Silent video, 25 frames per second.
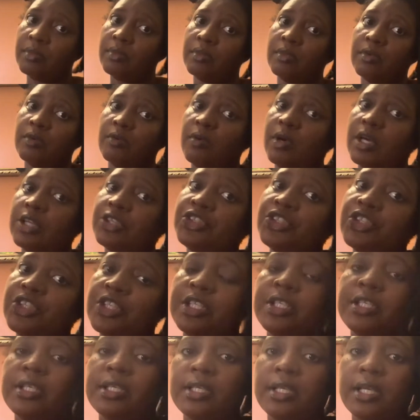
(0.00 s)

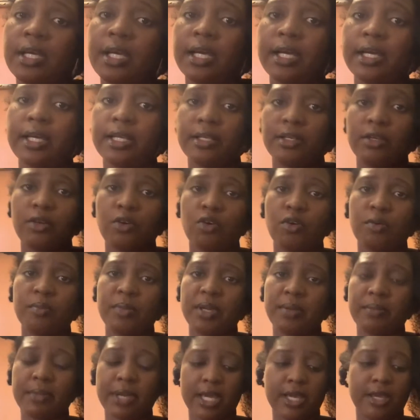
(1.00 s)
washing and
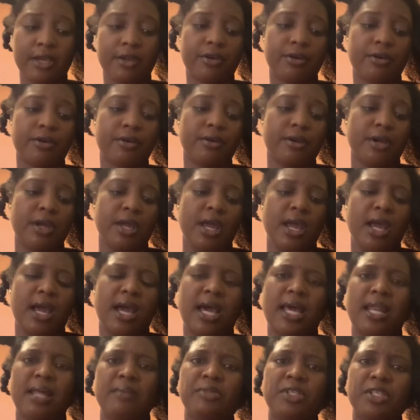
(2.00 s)
combing my hair,
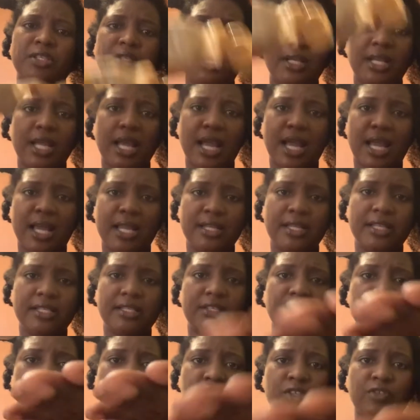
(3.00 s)
and I'm just gonna add, this
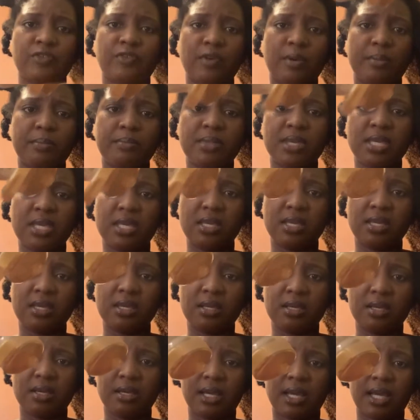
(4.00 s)
is just for me,
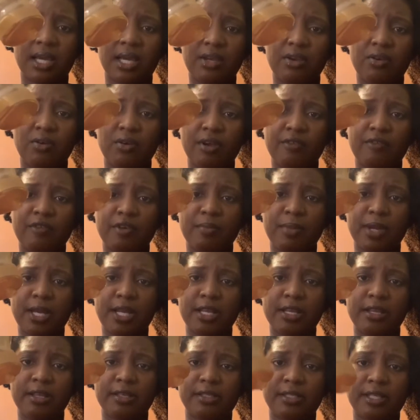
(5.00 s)
I know
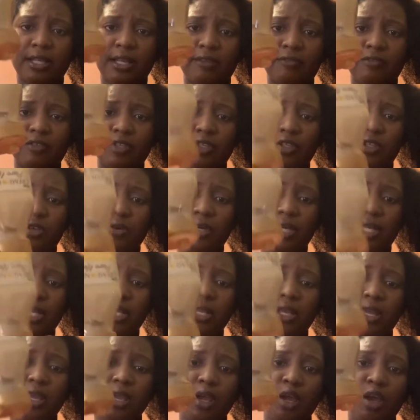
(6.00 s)
everybody doesn't have to do it,
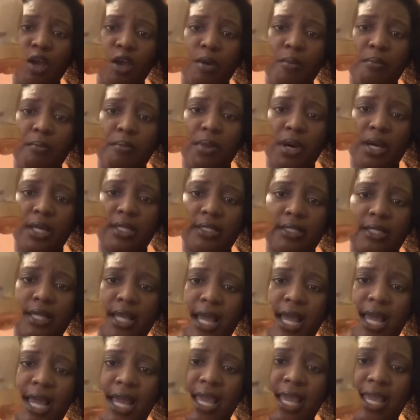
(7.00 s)
but
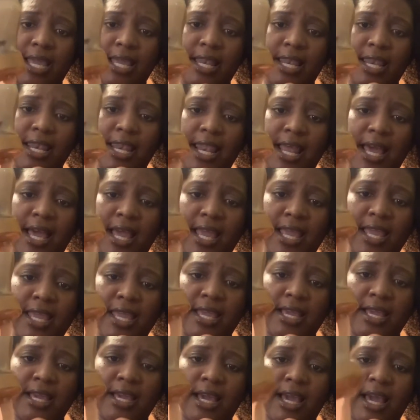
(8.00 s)
I
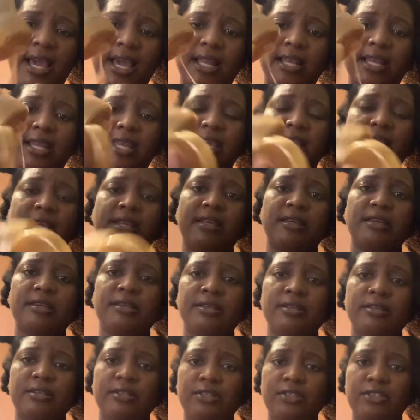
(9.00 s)
like adding
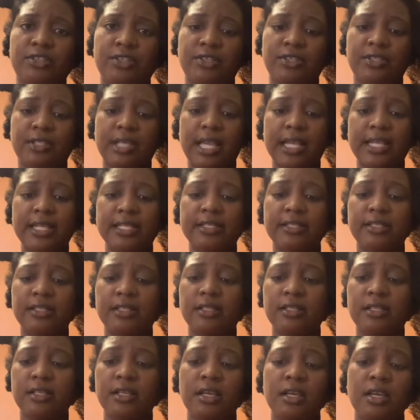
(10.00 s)
just a
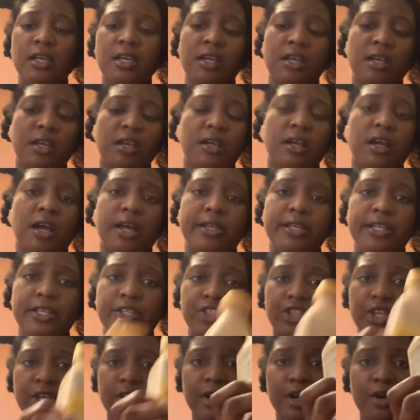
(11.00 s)
little
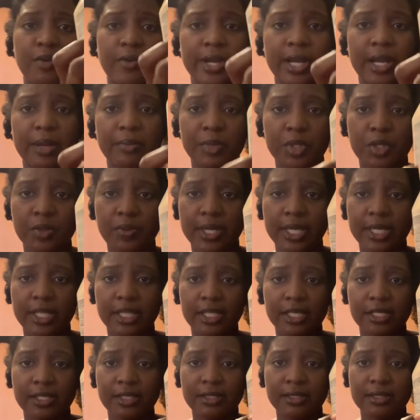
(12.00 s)
conditioner when I'm doing
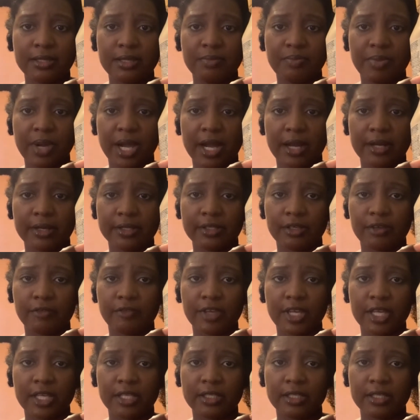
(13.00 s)
the C part of
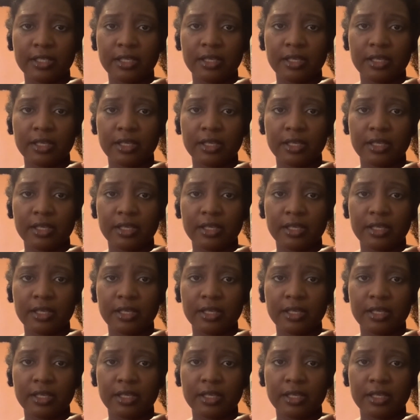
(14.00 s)
it.